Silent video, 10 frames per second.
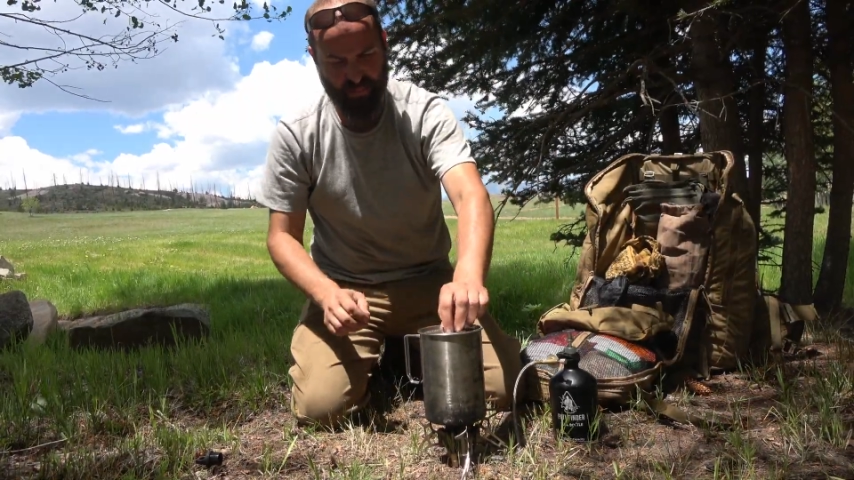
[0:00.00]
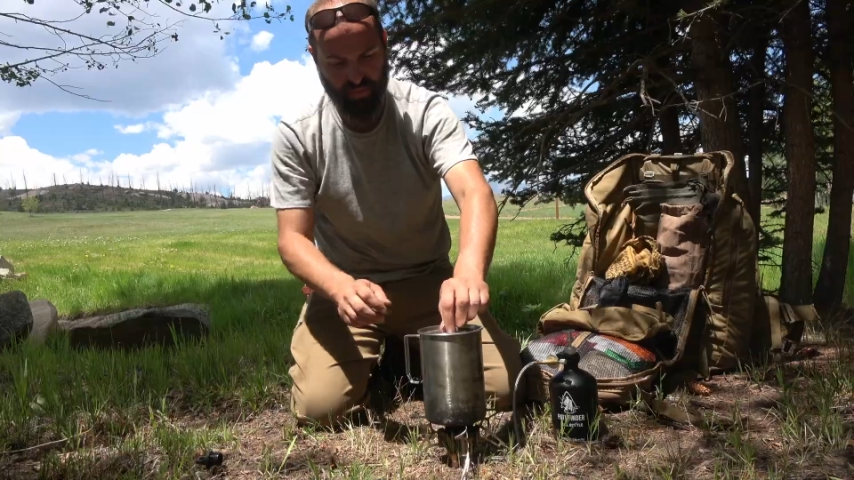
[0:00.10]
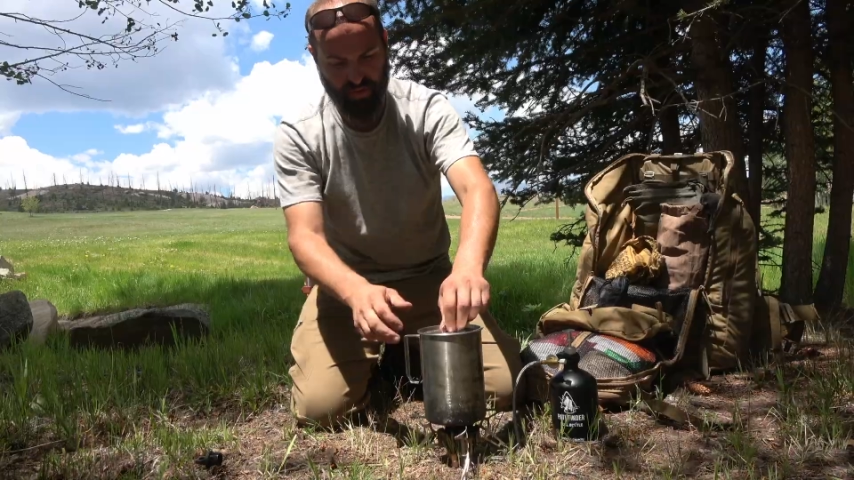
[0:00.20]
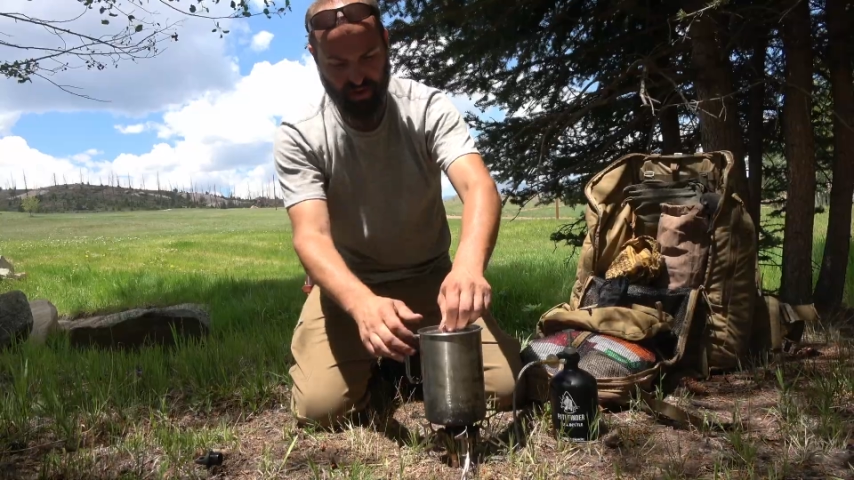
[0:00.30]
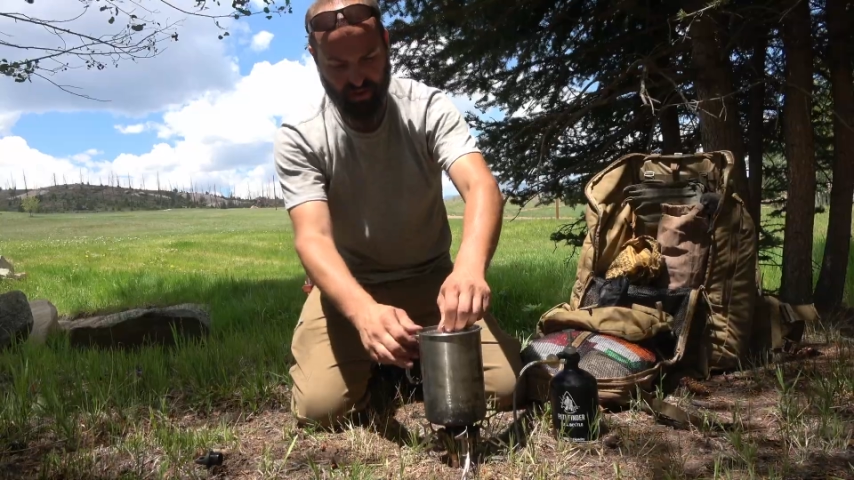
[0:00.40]

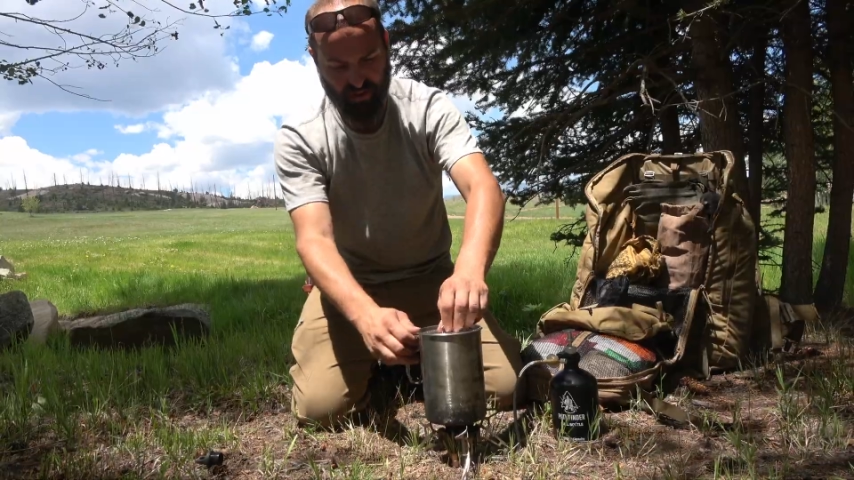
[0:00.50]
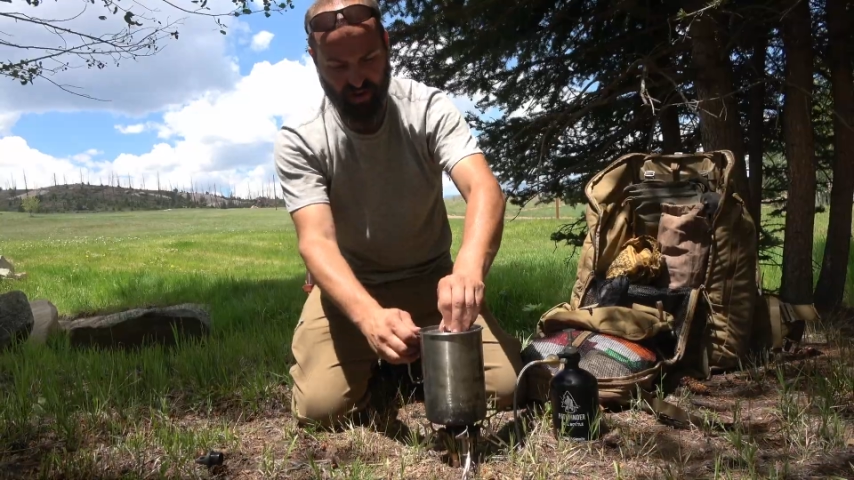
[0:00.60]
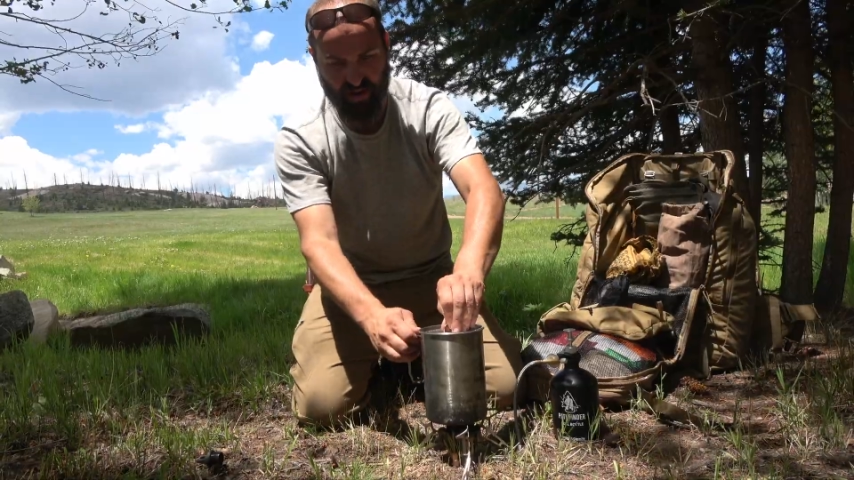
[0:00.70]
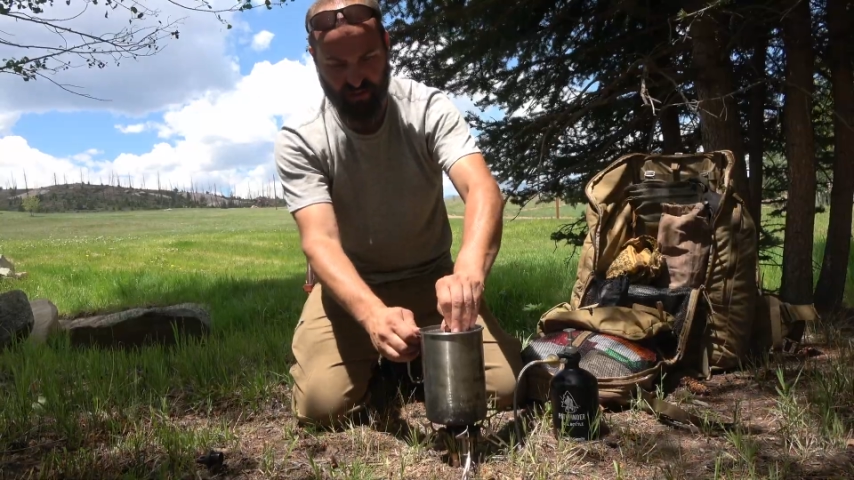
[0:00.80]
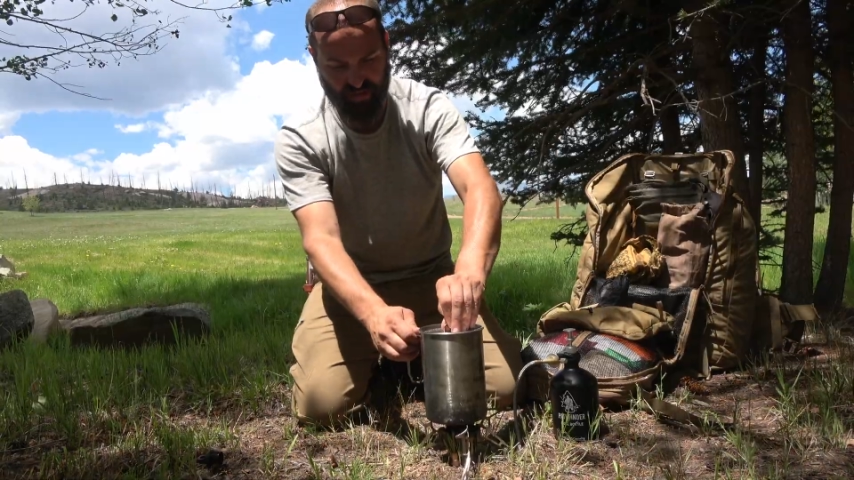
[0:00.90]
pretty
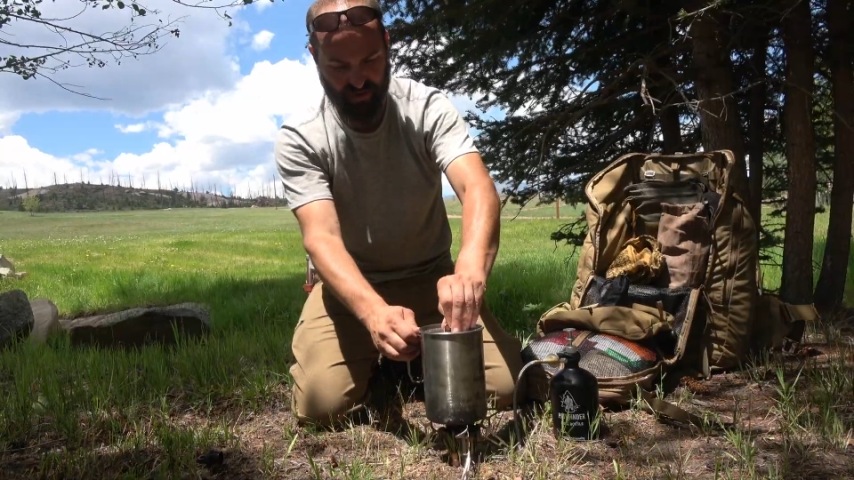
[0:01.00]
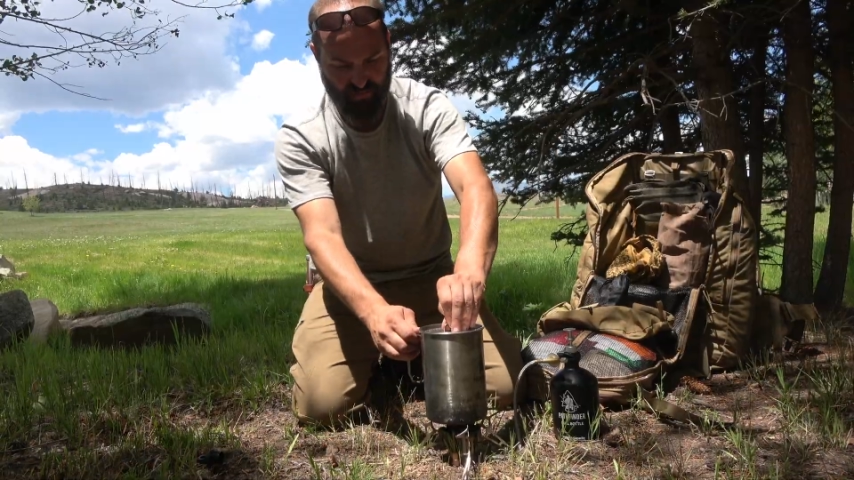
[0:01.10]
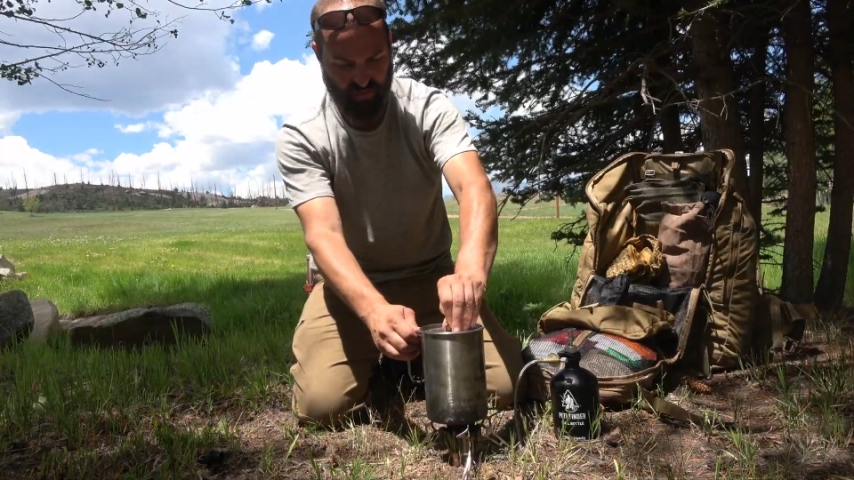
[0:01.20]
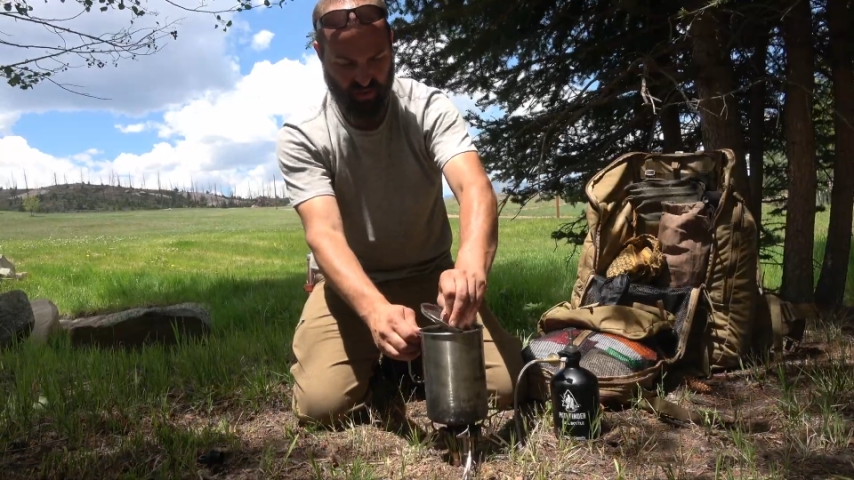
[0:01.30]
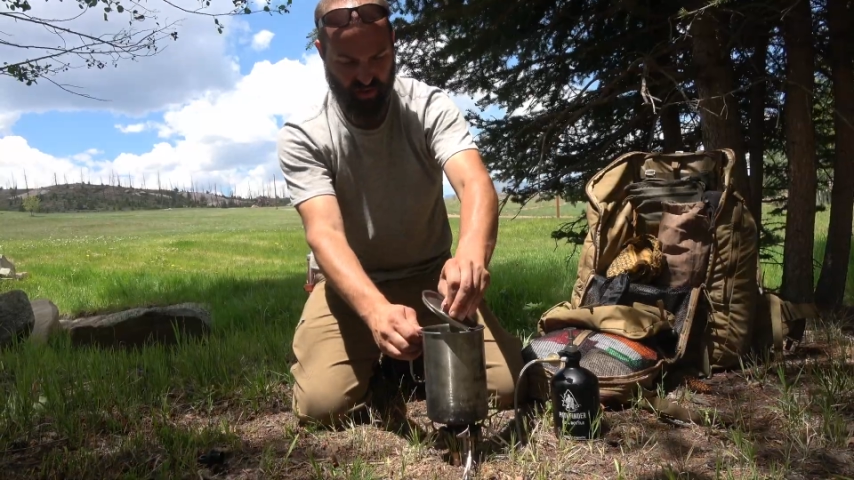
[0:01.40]
quick and
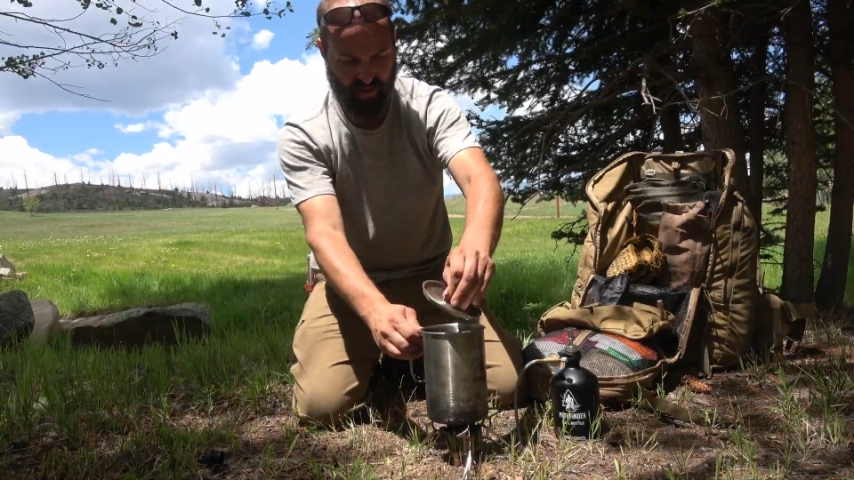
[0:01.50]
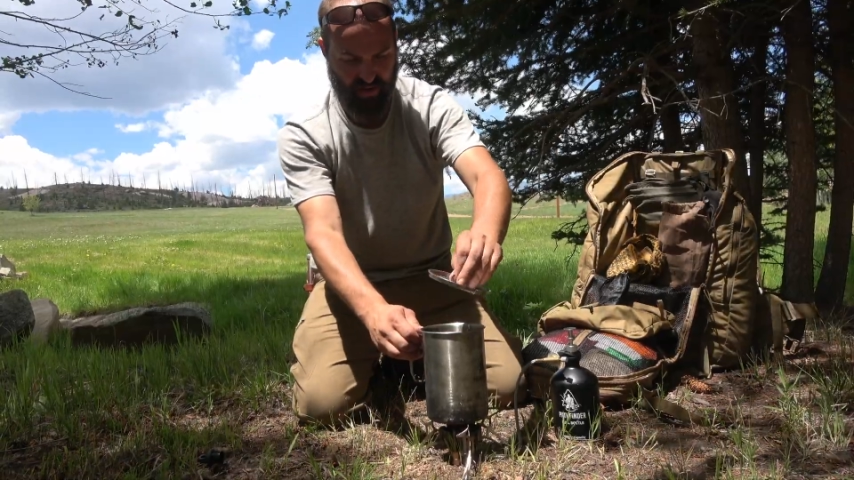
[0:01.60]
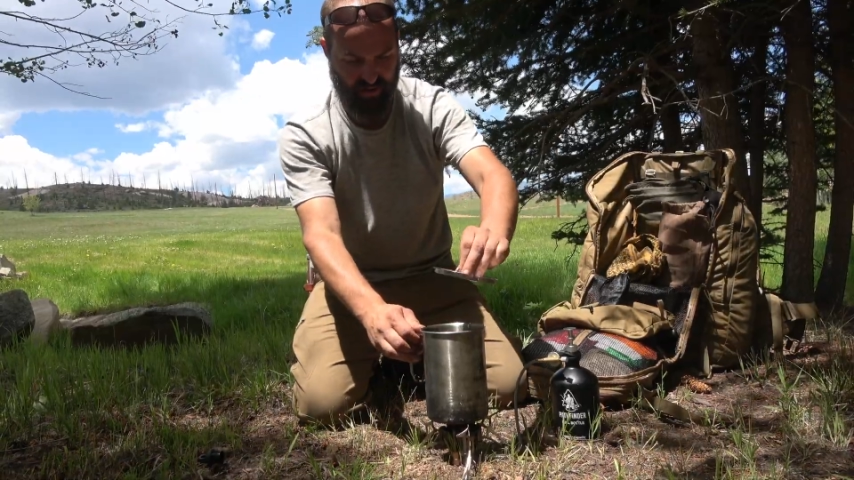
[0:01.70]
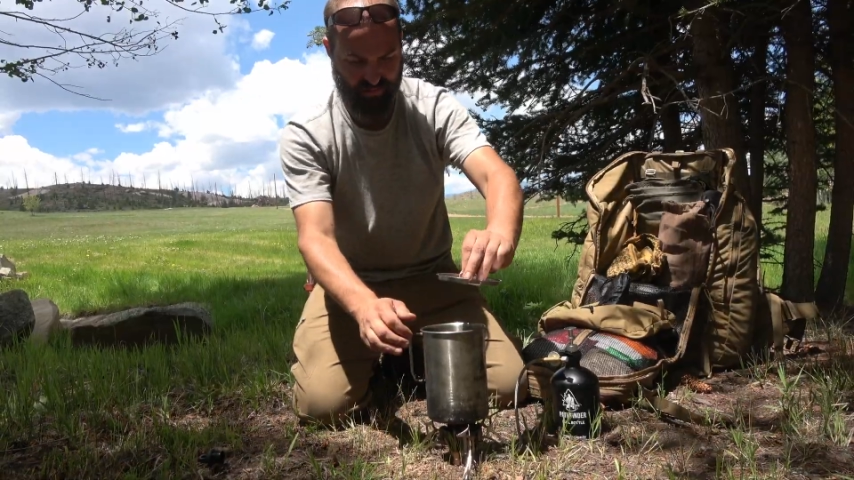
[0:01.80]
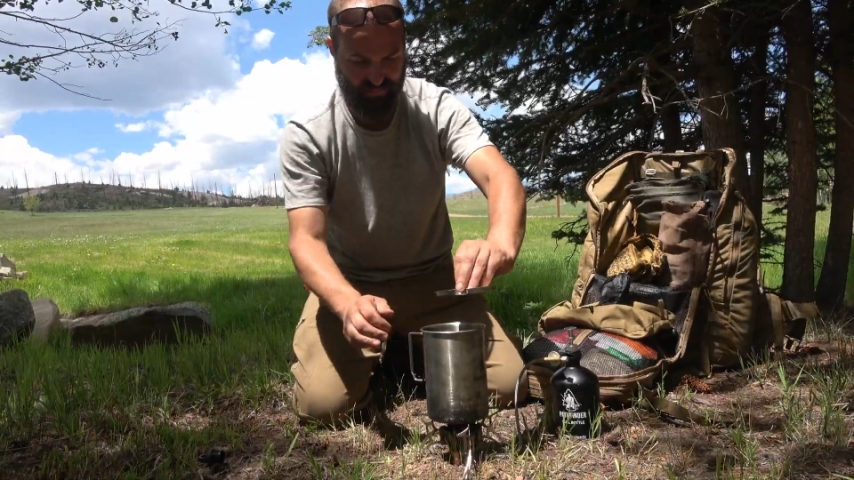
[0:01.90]
efficient boil here.